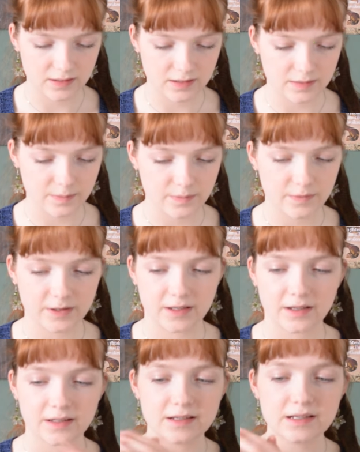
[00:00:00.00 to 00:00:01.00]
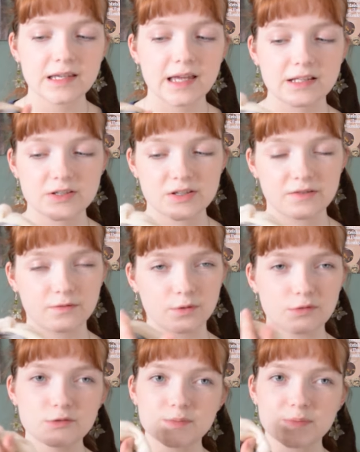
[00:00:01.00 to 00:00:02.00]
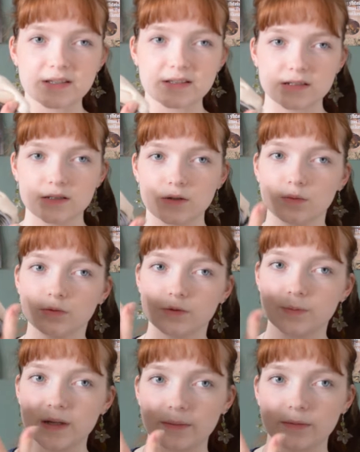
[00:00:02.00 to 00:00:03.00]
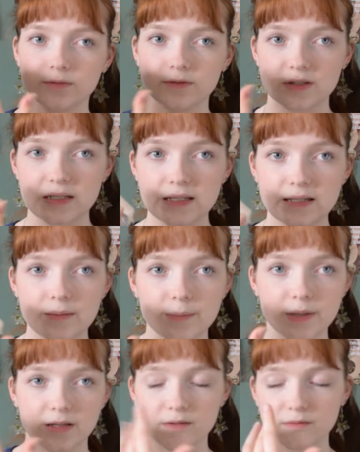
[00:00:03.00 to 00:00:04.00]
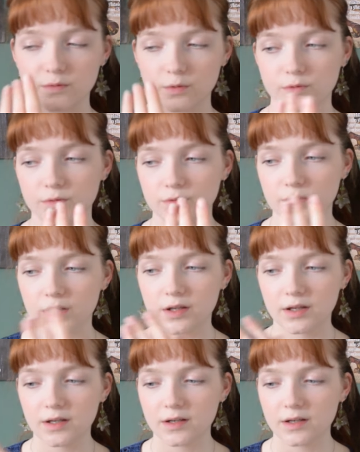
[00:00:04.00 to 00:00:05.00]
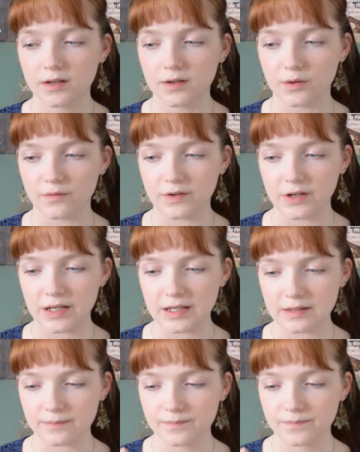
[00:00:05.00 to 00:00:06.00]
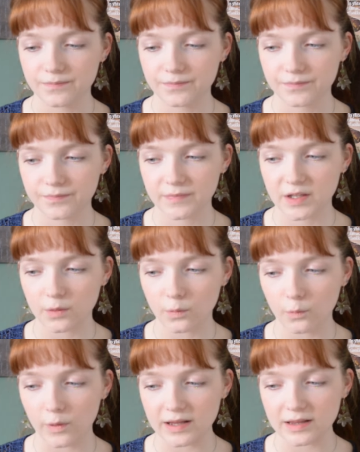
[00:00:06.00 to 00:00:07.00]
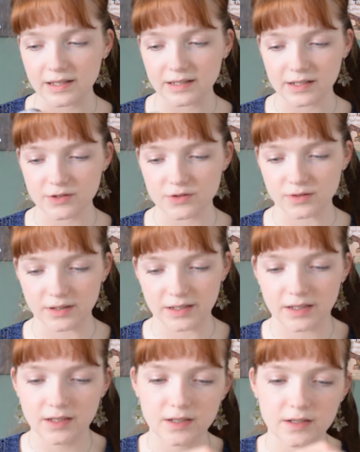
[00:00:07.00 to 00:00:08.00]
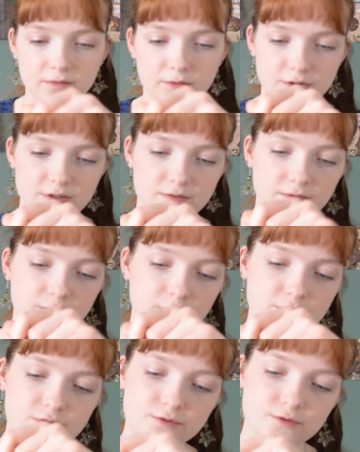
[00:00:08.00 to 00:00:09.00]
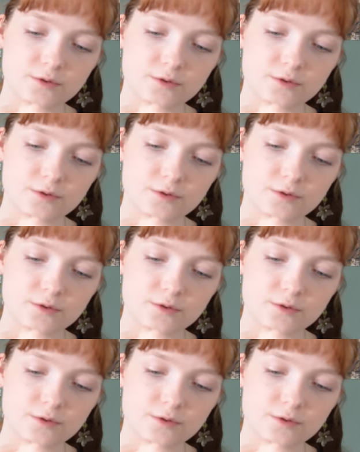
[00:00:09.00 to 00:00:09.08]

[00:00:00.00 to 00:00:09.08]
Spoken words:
yep, like I didn't catch any floats because you would be able to see them in the front very well. And actually, for the first